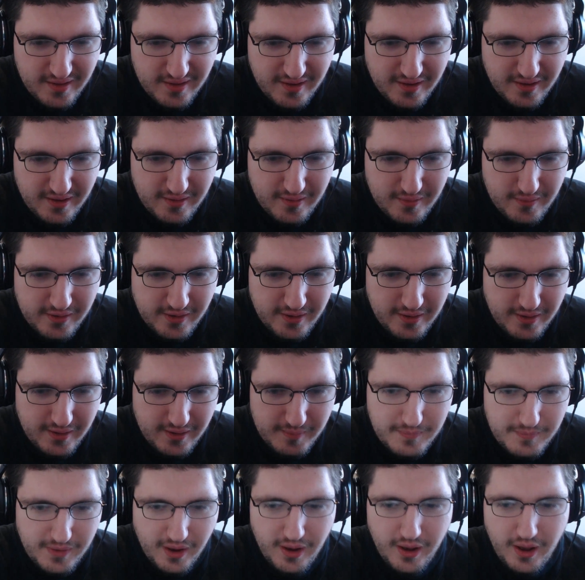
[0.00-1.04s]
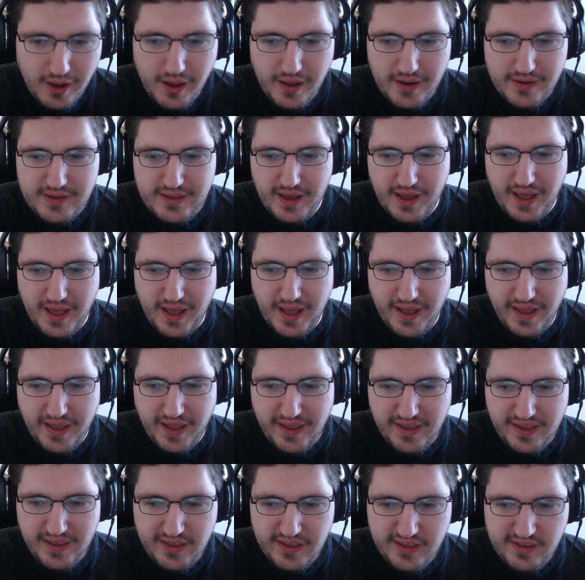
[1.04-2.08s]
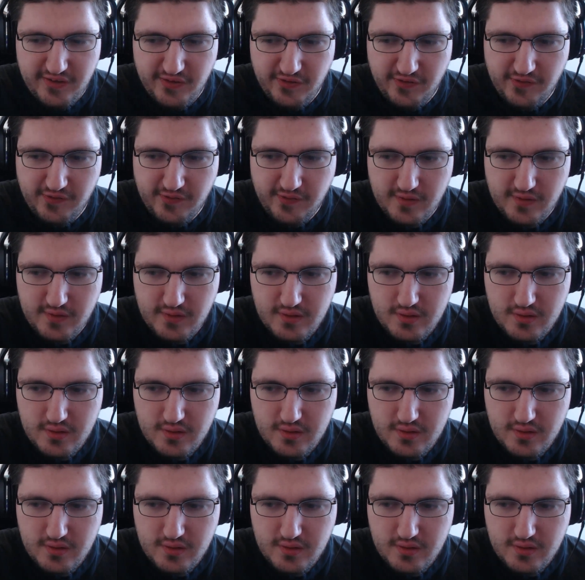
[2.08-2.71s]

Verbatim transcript: Oh, come on, guys!